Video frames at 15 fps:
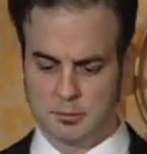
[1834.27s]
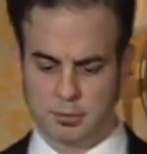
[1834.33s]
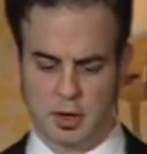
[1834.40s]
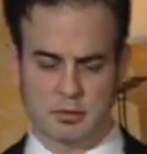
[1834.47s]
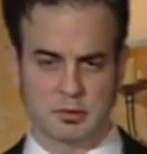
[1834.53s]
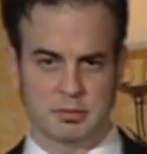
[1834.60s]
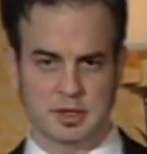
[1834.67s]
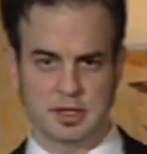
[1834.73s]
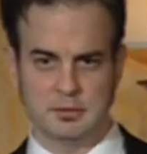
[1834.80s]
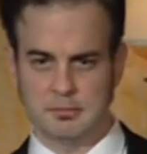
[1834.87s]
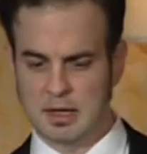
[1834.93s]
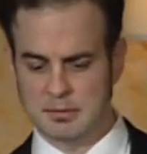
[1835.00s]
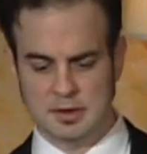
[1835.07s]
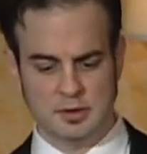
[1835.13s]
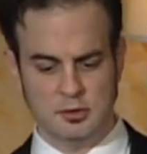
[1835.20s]
Probably,
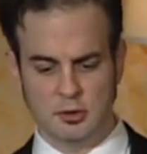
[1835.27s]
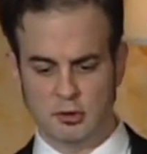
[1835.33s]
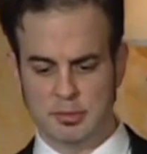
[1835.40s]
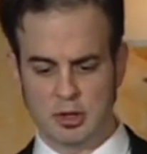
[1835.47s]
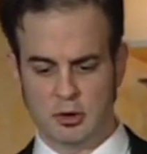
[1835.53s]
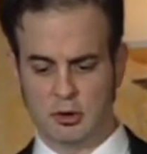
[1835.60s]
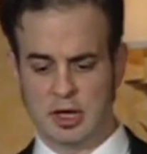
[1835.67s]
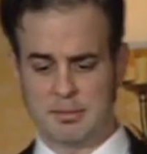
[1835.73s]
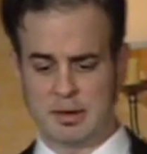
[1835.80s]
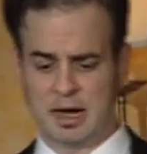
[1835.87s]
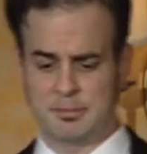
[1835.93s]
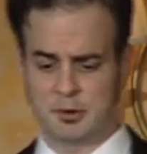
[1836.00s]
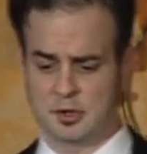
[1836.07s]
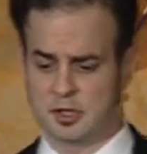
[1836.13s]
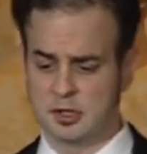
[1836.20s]
maybe you know about OLAP
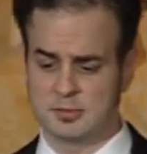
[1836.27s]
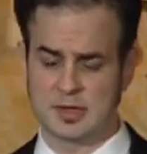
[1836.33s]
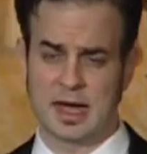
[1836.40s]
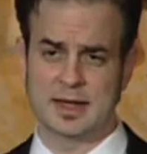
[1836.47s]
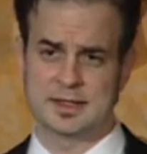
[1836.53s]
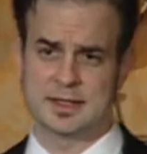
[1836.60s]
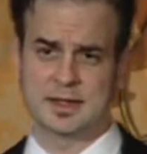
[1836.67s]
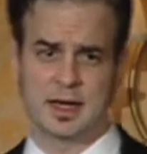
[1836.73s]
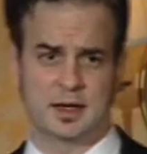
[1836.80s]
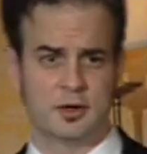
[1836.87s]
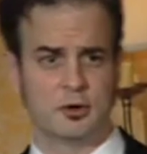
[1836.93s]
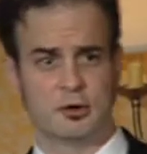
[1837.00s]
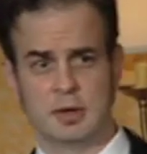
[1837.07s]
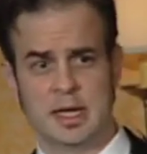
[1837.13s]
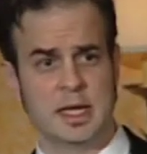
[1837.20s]
master cubes. I did not
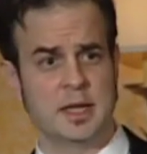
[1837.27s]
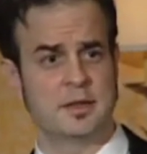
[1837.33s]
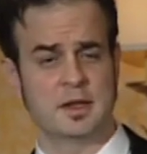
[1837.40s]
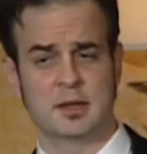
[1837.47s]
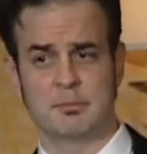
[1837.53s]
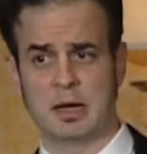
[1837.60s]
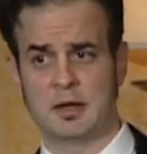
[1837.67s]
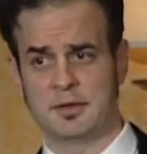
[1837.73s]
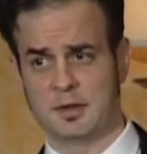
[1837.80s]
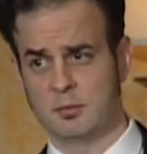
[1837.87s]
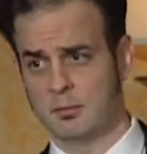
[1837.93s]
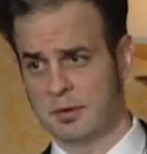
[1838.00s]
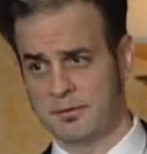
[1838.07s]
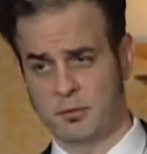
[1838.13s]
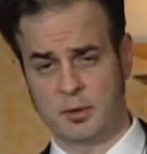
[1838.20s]
know anything about them
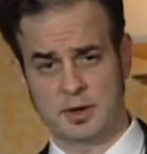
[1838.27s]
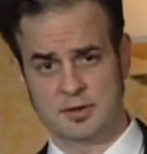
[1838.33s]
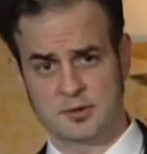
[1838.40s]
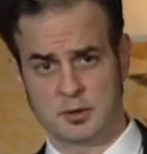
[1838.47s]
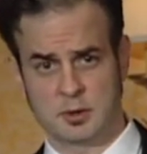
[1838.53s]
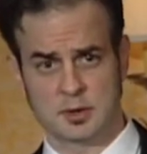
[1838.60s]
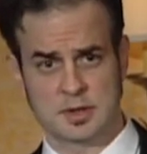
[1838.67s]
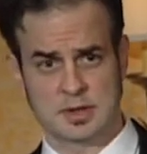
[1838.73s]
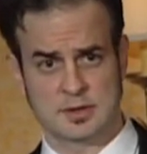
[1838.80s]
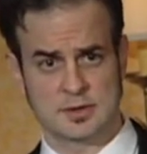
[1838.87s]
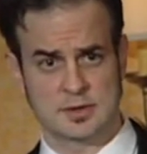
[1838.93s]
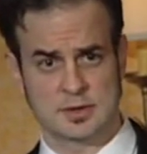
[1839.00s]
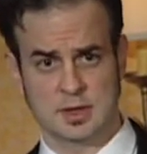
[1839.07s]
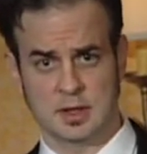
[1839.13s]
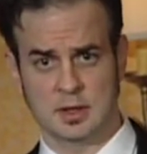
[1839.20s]
before I started
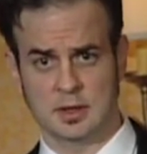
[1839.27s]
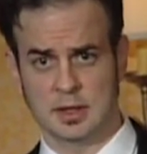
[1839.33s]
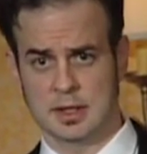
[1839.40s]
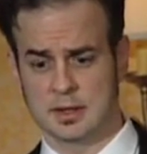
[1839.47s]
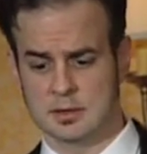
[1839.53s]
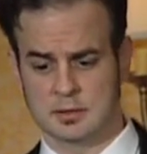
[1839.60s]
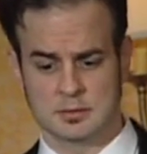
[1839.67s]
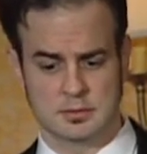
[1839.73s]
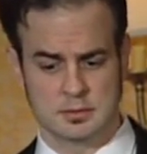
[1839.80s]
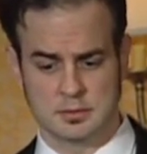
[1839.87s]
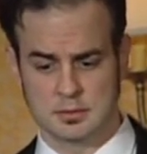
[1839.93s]
this in